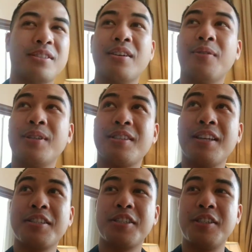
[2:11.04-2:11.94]
yeah. What's
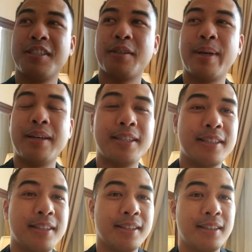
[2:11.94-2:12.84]
luxurious about it?
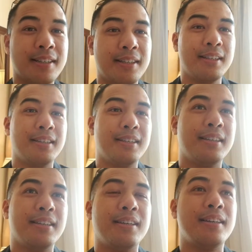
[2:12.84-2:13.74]

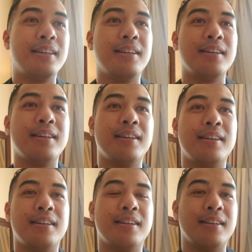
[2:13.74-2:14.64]
There's sheets,
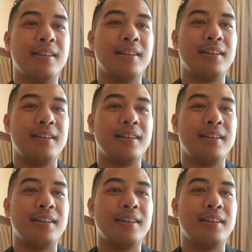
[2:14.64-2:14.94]
and